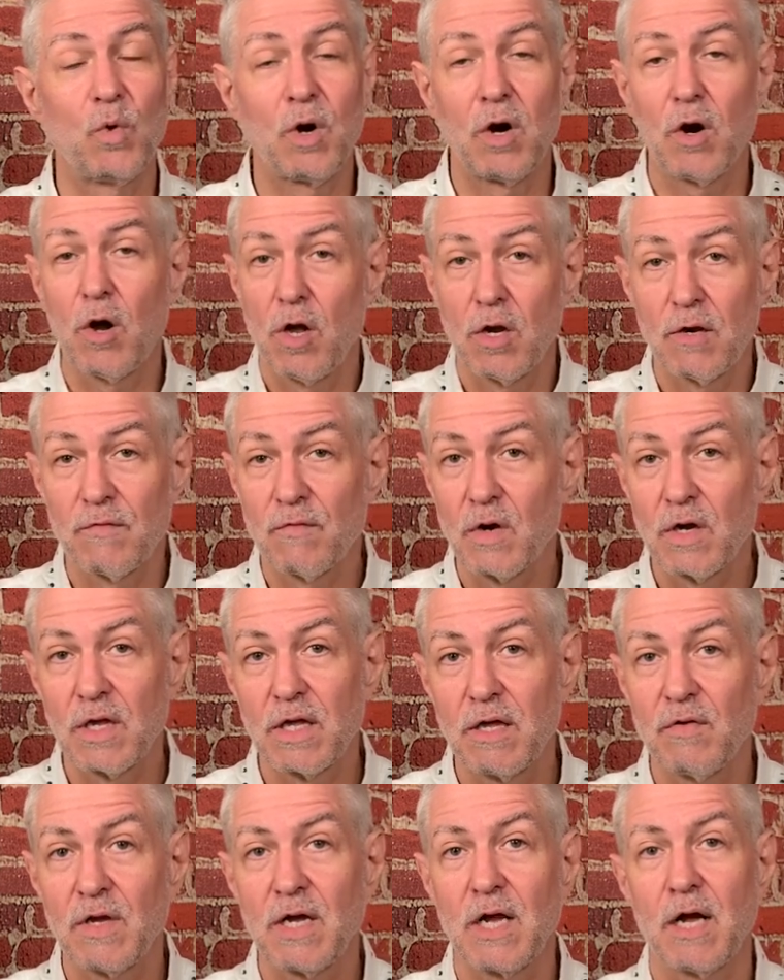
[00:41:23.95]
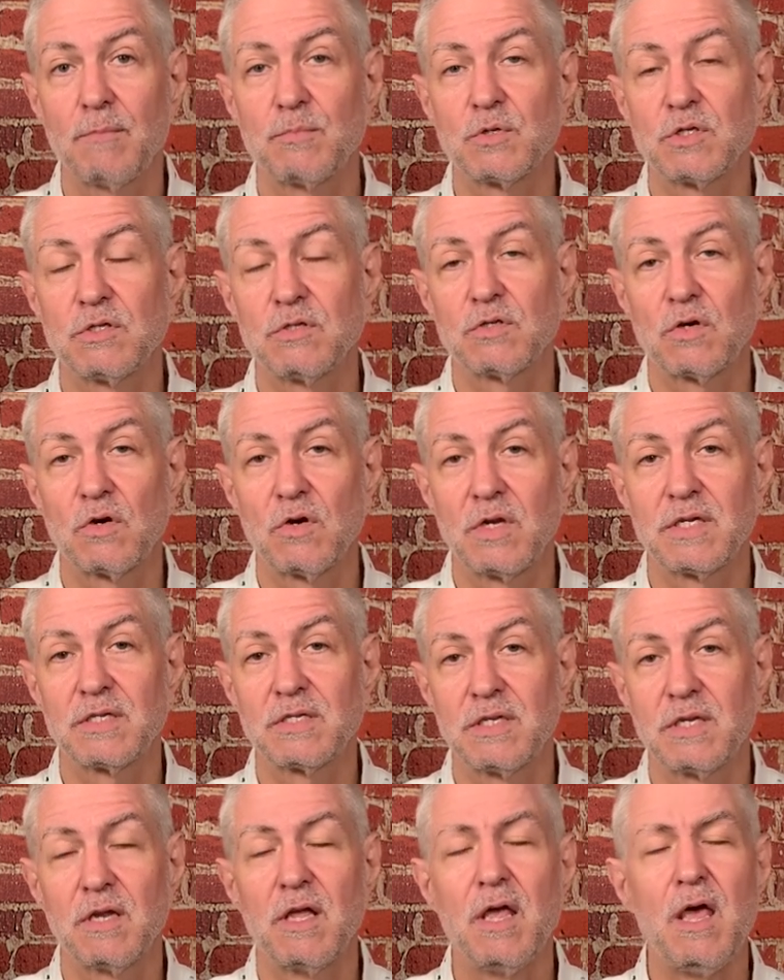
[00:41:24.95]
where all of our giving options are
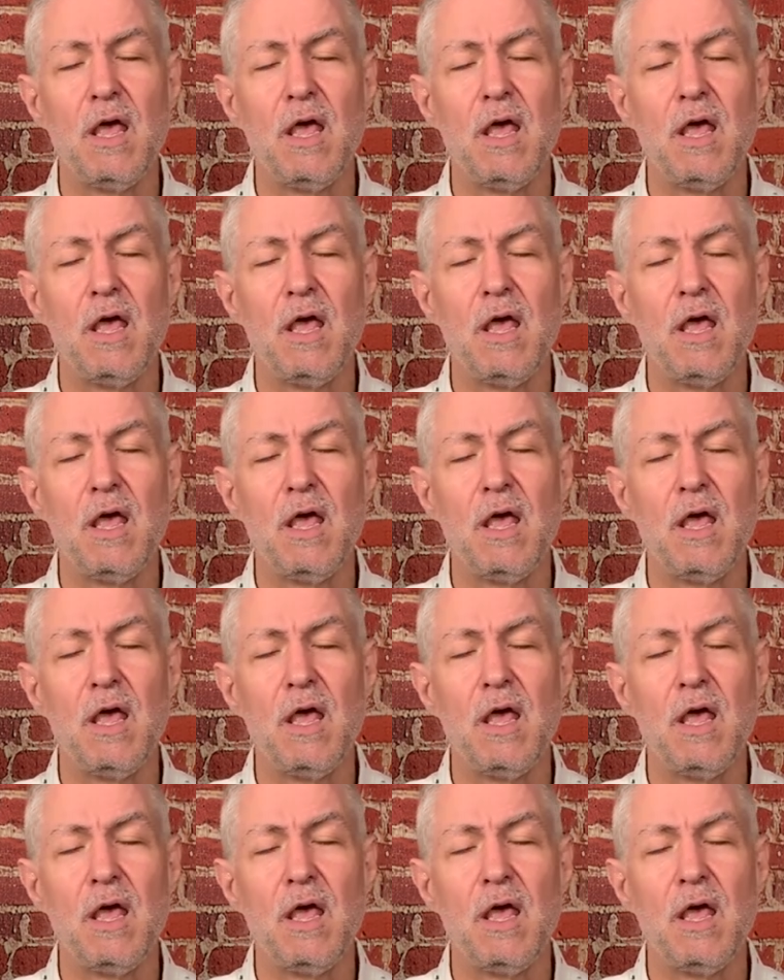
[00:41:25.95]
listed.